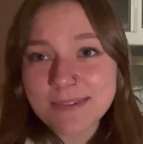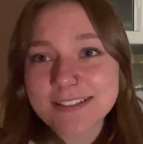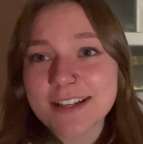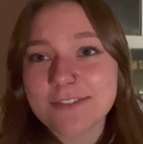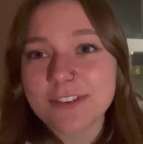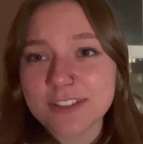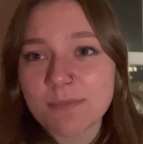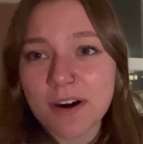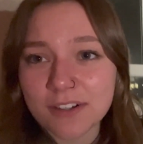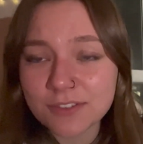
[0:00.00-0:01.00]
excited for
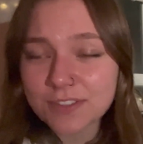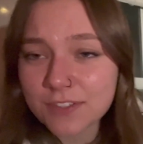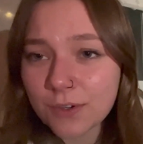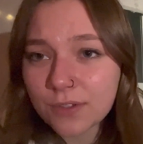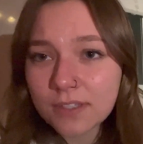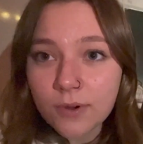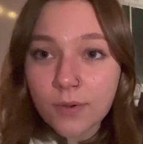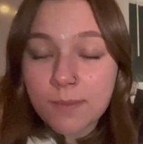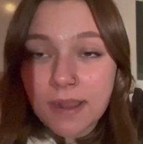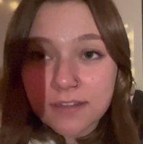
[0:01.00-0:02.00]
tomorrow. So we're
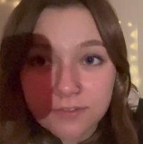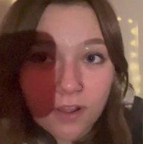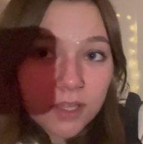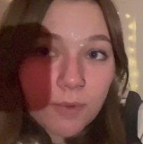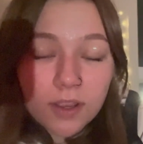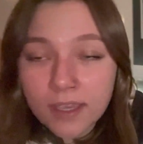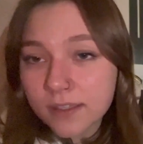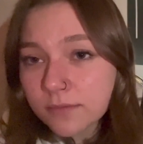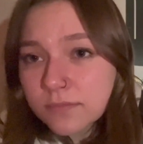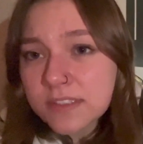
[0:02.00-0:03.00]
going back to the volleyball
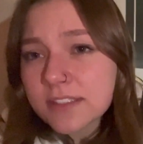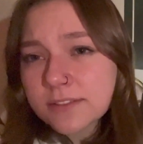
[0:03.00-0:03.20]
games.